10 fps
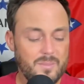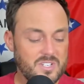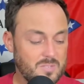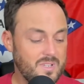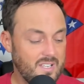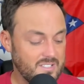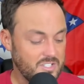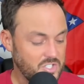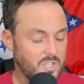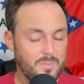but just because it
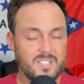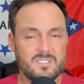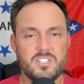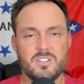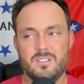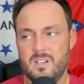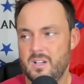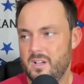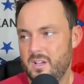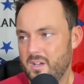should have been such a
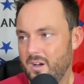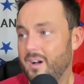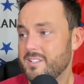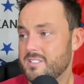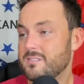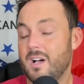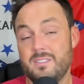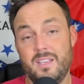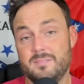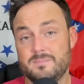onslaught
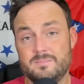that